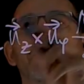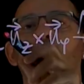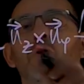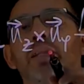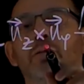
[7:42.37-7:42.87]
phi
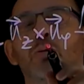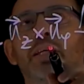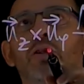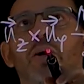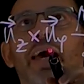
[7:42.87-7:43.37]
we already took
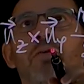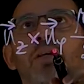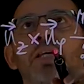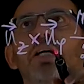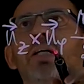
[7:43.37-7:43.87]
into
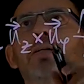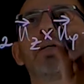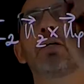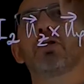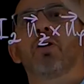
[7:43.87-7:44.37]
account here.
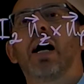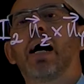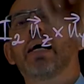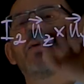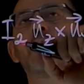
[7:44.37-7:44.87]
So
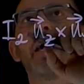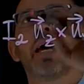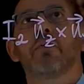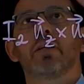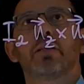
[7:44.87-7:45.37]
I, we
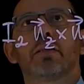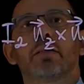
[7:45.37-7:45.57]
have it.